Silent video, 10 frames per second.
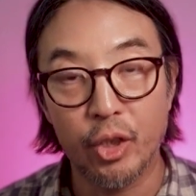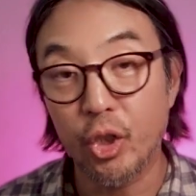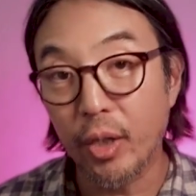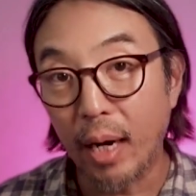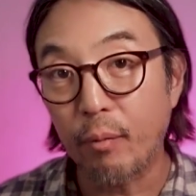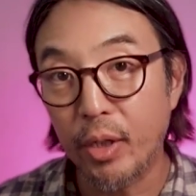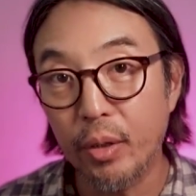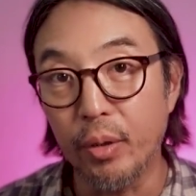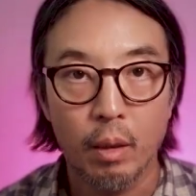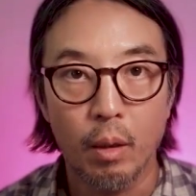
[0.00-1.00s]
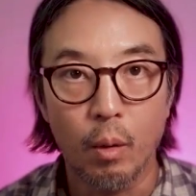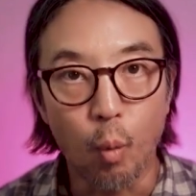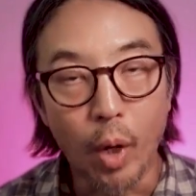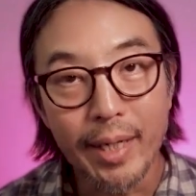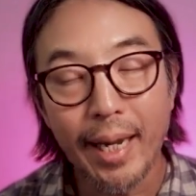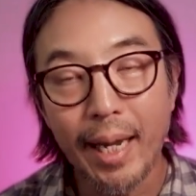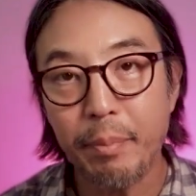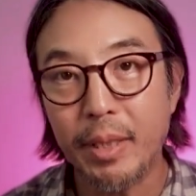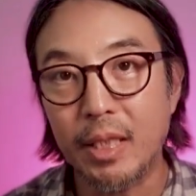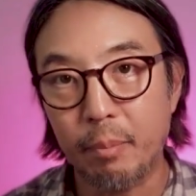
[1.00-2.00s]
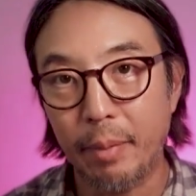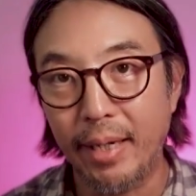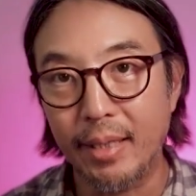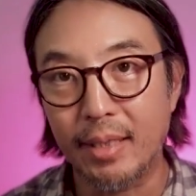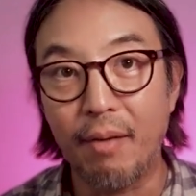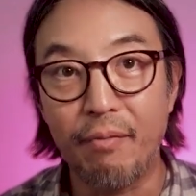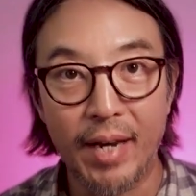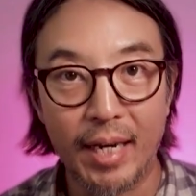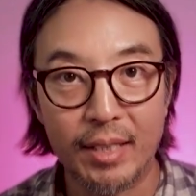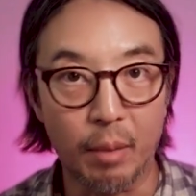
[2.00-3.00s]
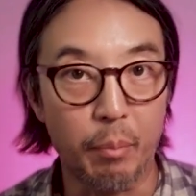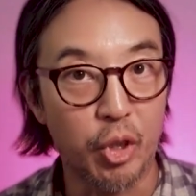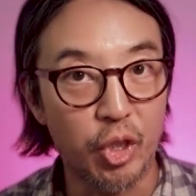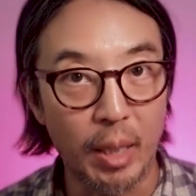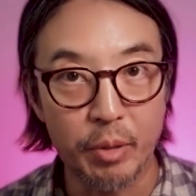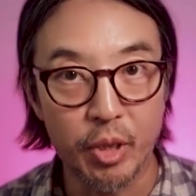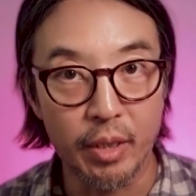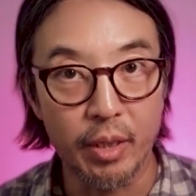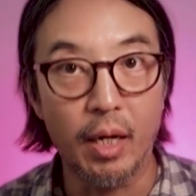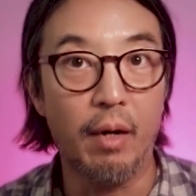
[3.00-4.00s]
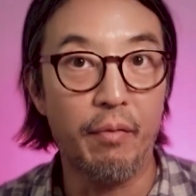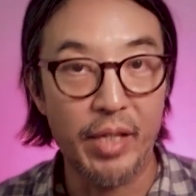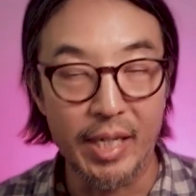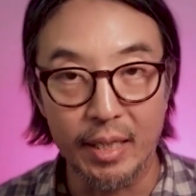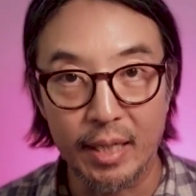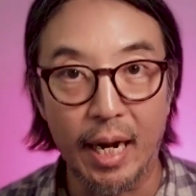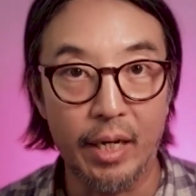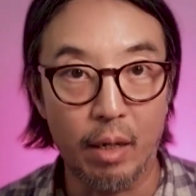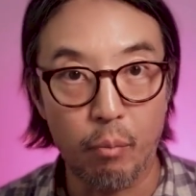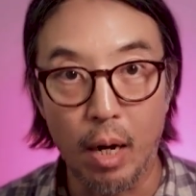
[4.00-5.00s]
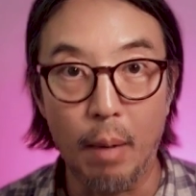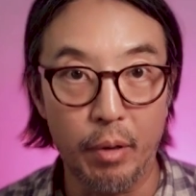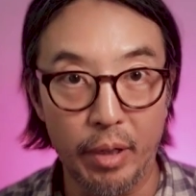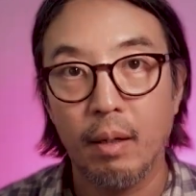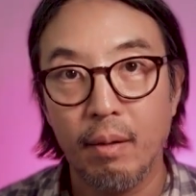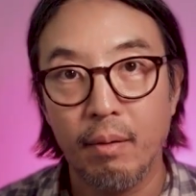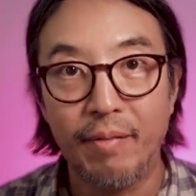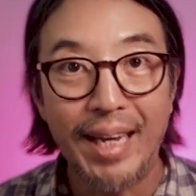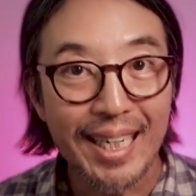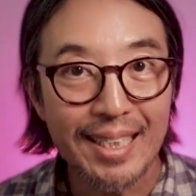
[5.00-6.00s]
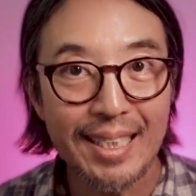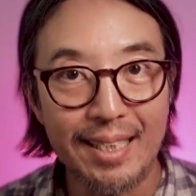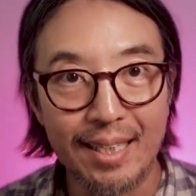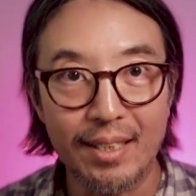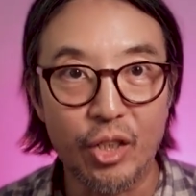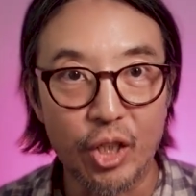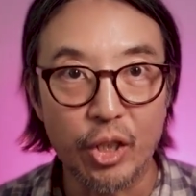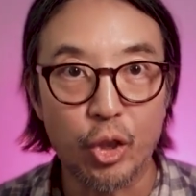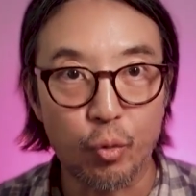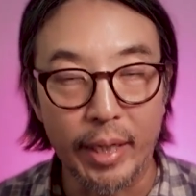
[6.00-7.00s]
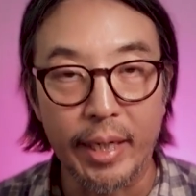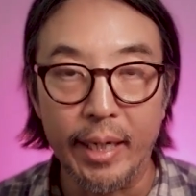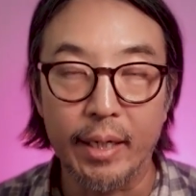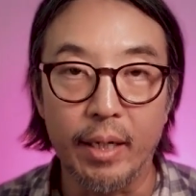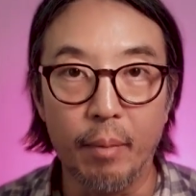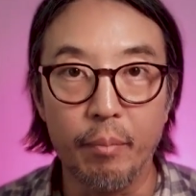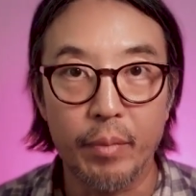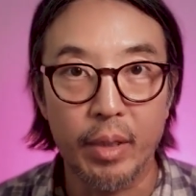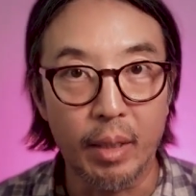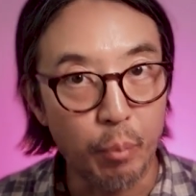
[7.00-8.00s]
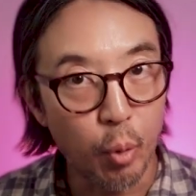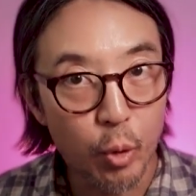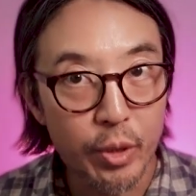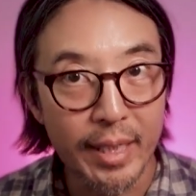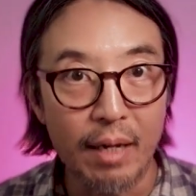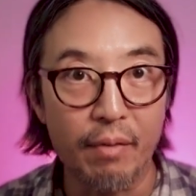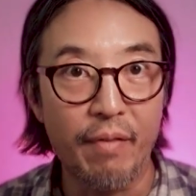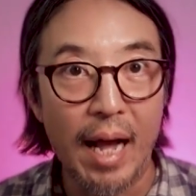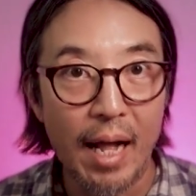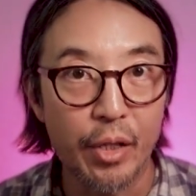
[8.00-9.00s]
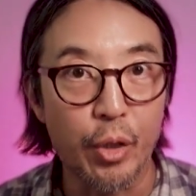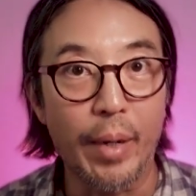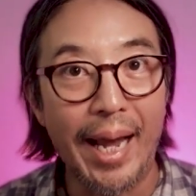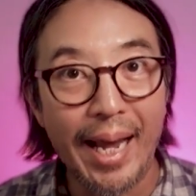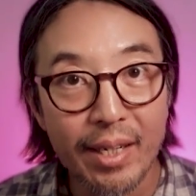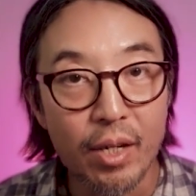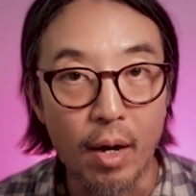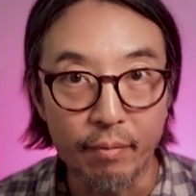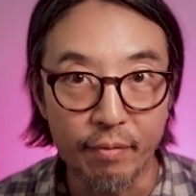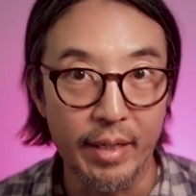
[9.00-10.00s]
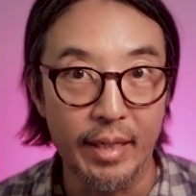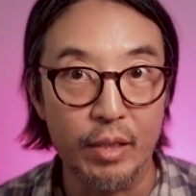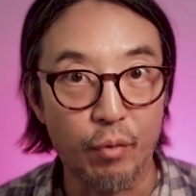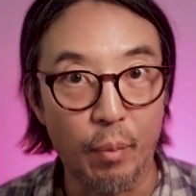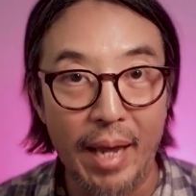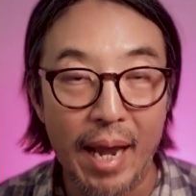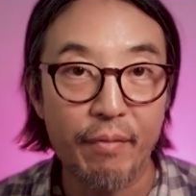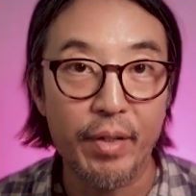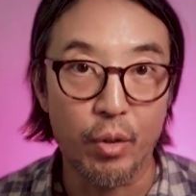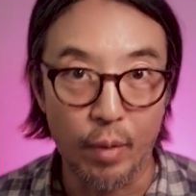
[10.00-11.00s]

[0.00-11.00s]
Should I renew? One empty space affects the perception of the entire property. Vacancy doesn't just shrink income. It pulls down value and confidence from every